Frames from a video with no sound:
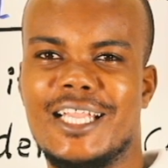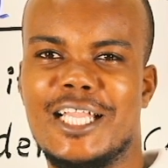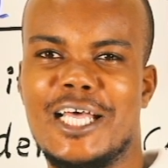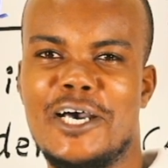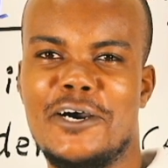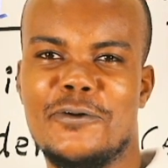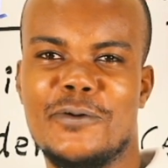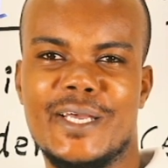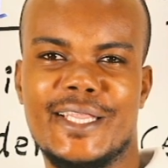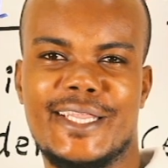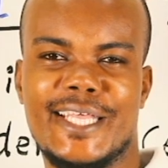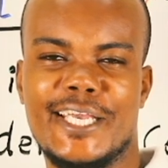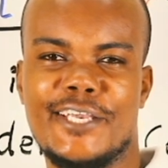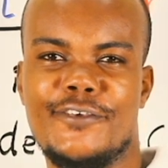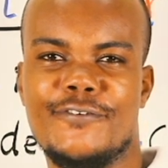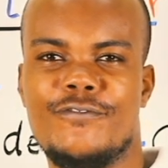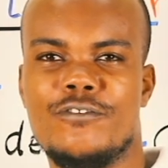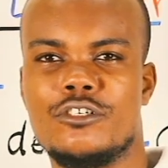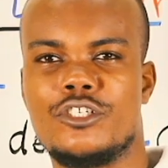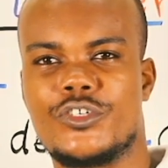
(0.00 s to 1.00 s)
Hello, and thank
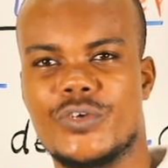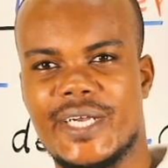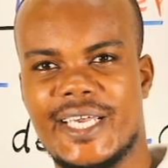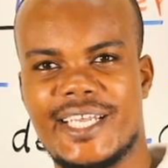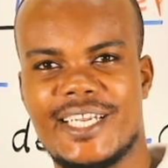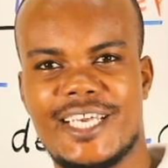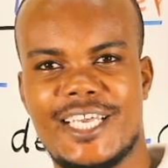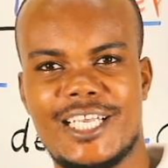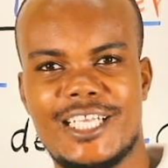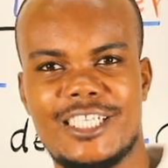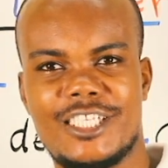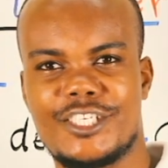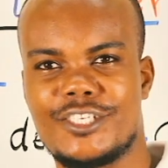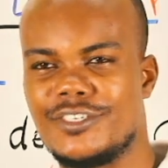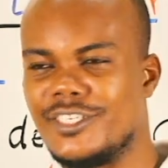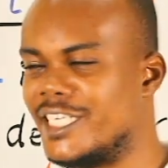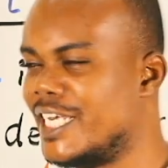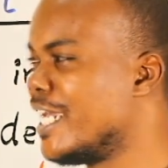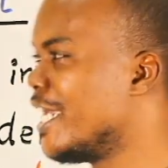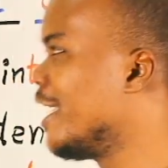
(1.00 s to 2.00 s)
you for joining.
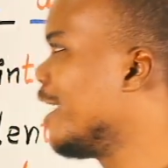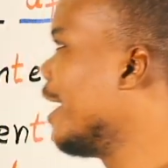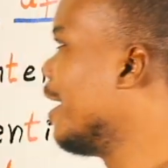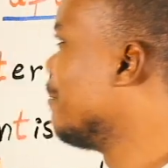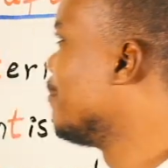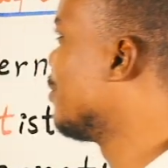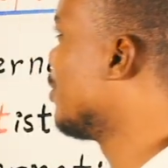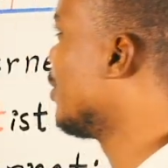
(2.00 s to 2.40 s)
Today, I'm